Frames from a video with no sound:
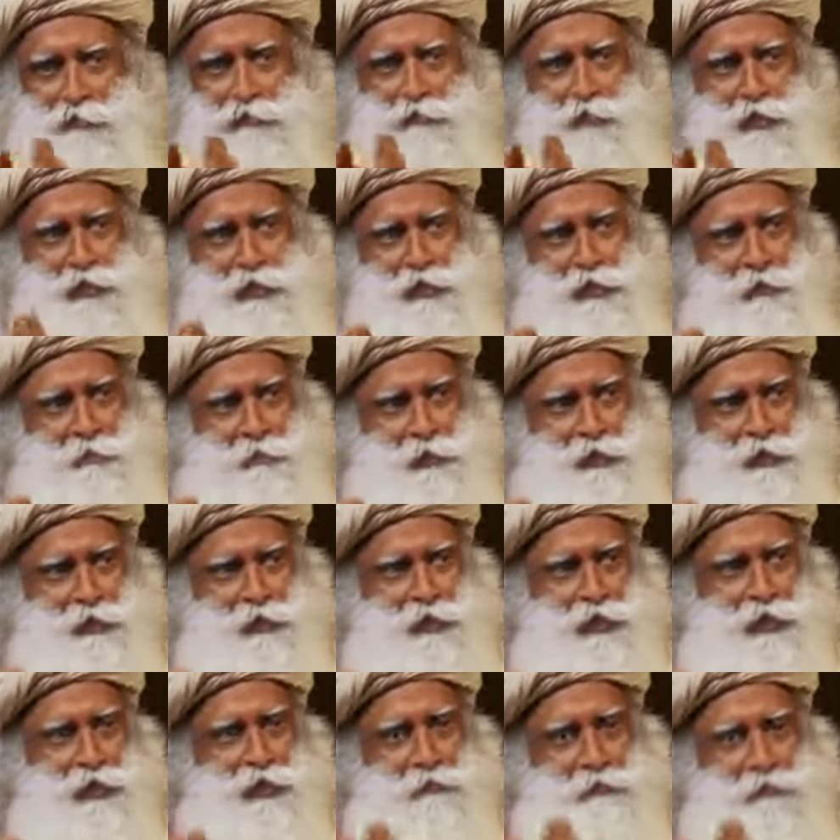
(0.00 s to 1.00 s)
we worship it,
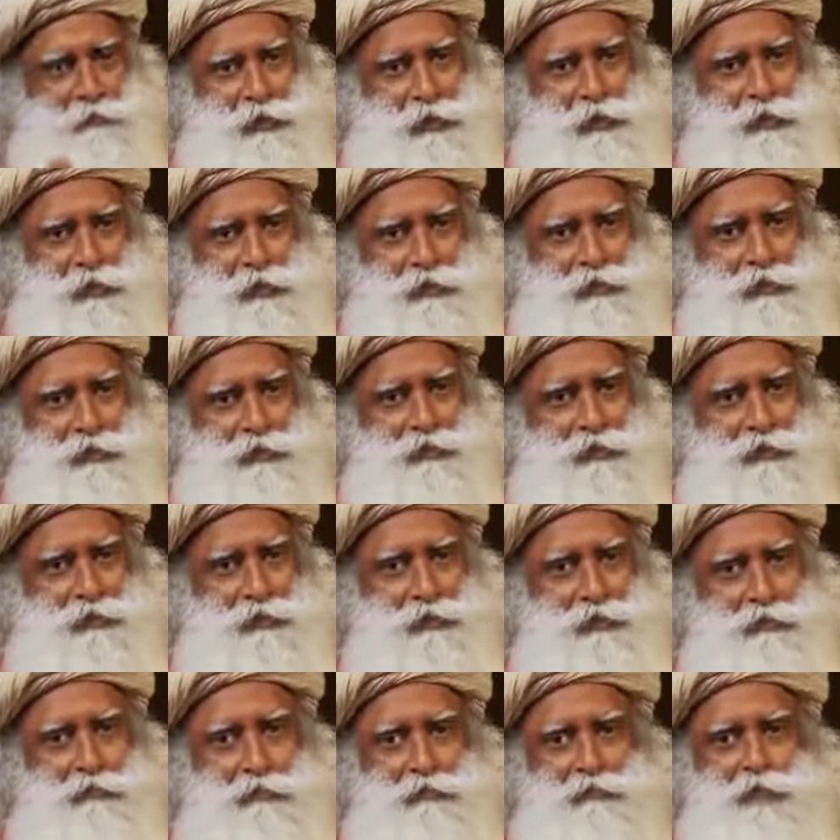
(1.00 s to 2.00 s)
because
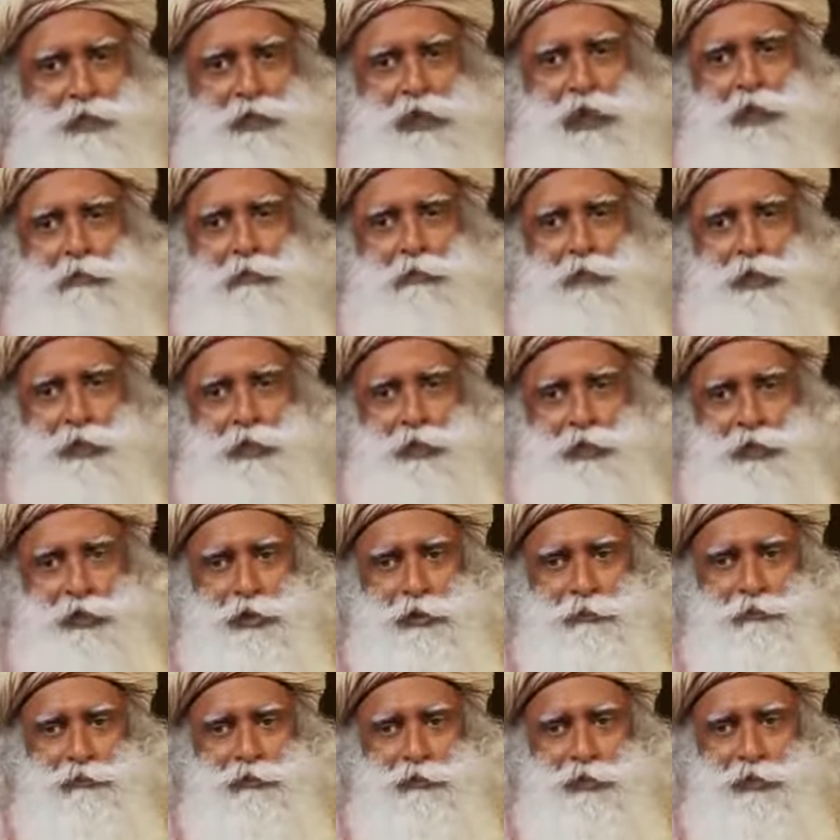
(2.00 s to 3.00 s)
without being
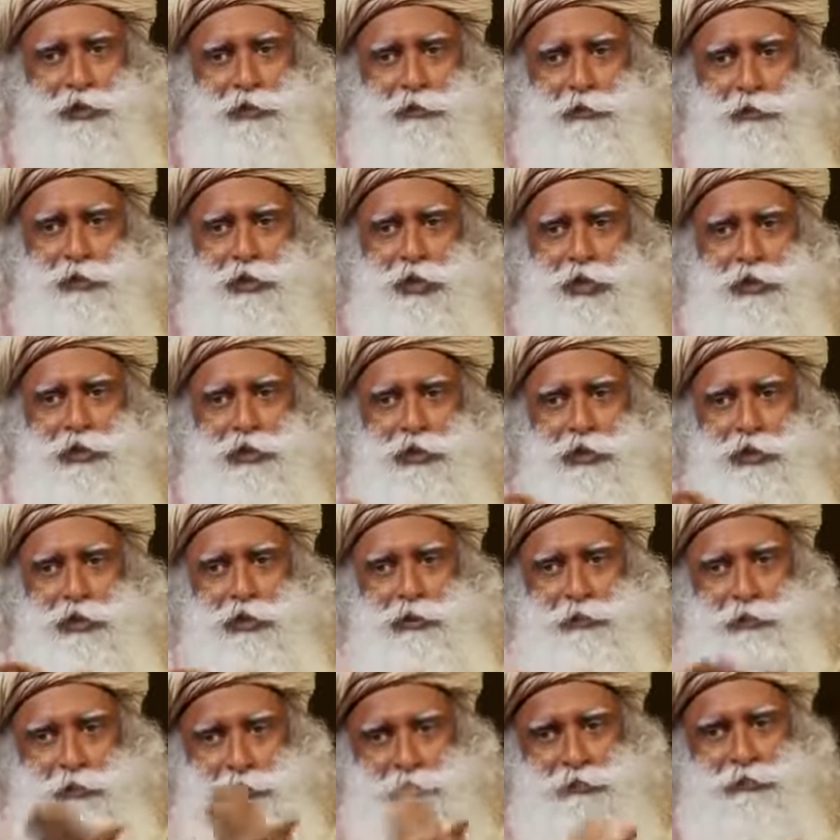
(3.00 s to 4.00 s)
worshipful, it will not
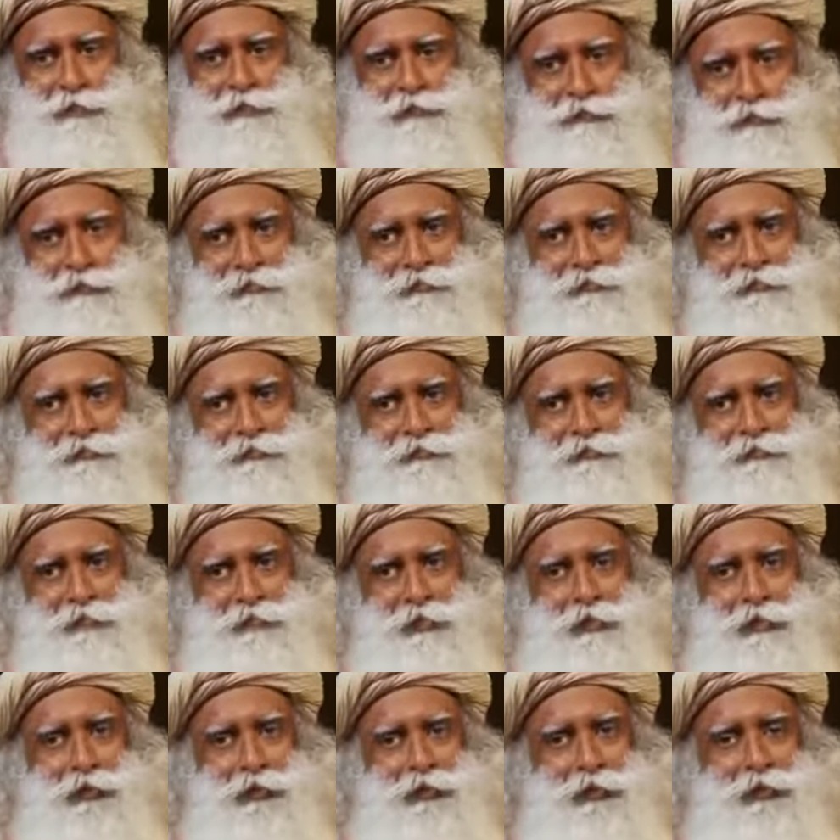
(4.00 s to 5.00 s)
yield to you.
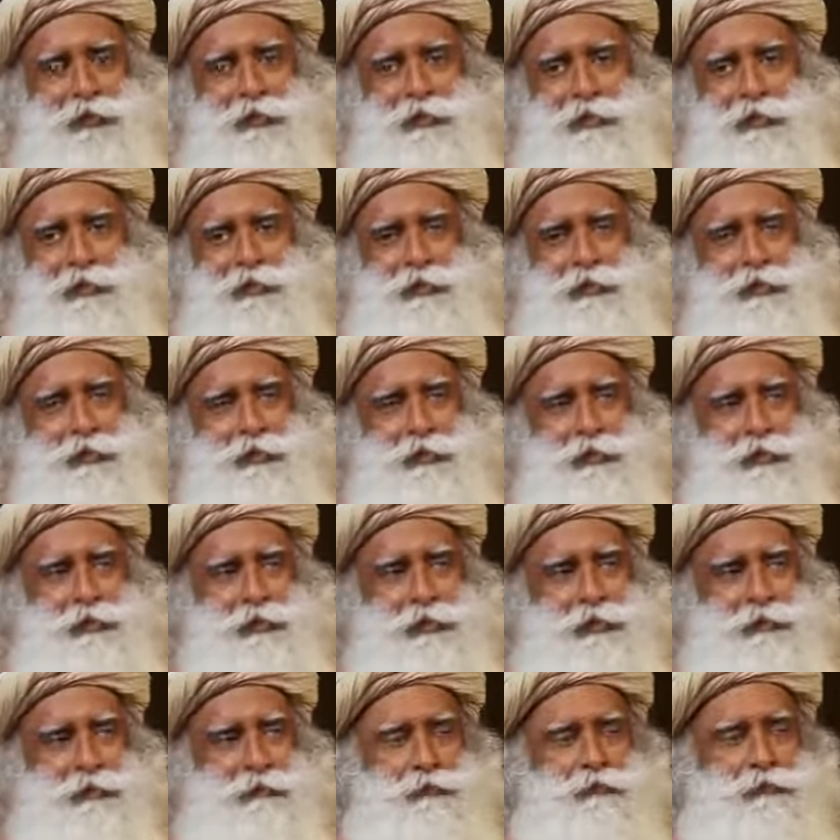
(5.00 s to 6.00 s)
This
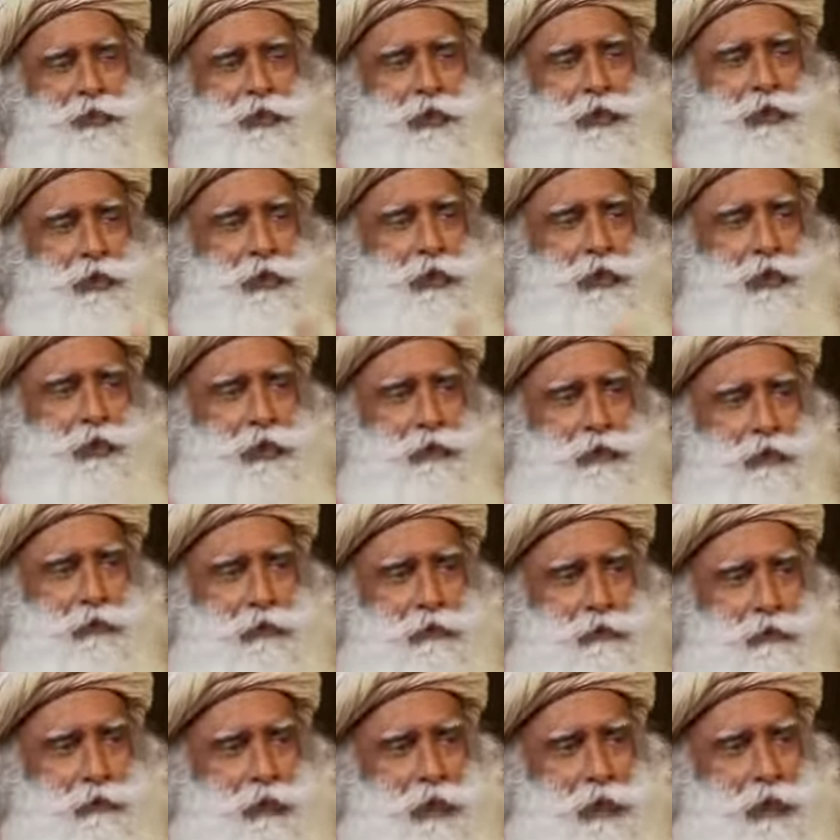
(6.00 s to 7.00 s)
is… we clearly
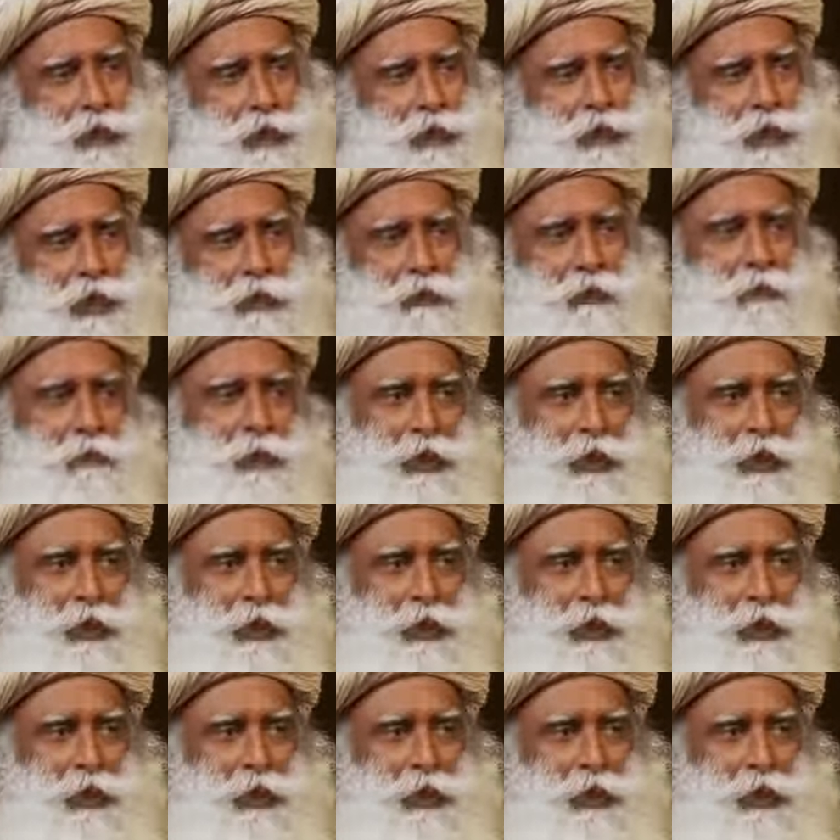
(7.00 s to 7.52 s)
know gods are our